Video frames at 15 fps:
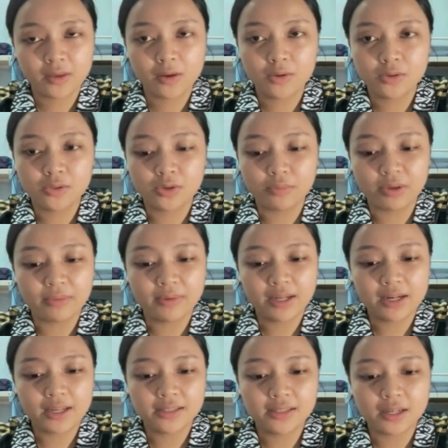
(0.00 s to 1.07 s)
So maybe
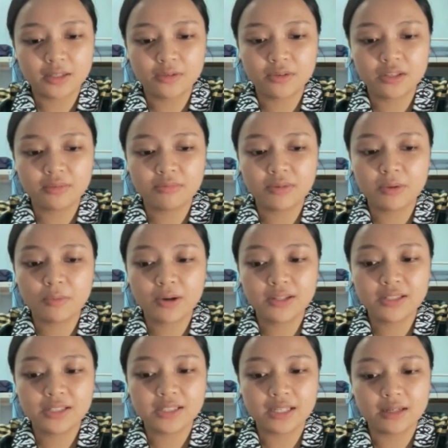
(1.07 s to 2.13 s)
class, can you give me one
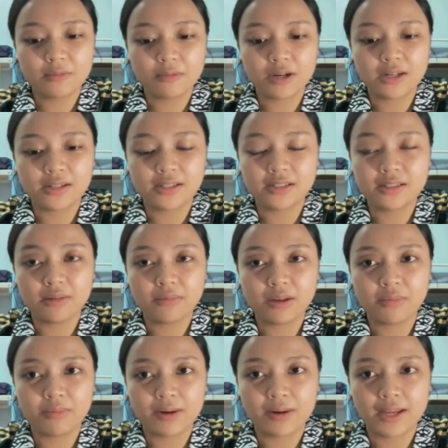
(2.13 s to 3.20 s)
scene where this theme
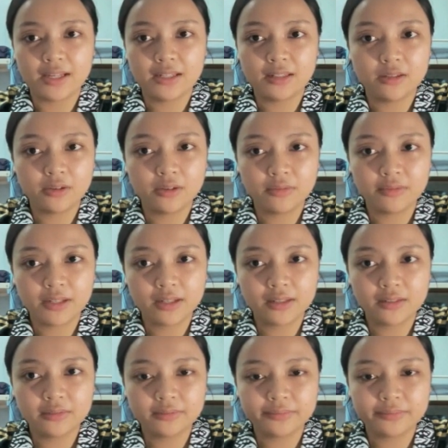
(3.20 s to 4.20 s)
apply in the novel?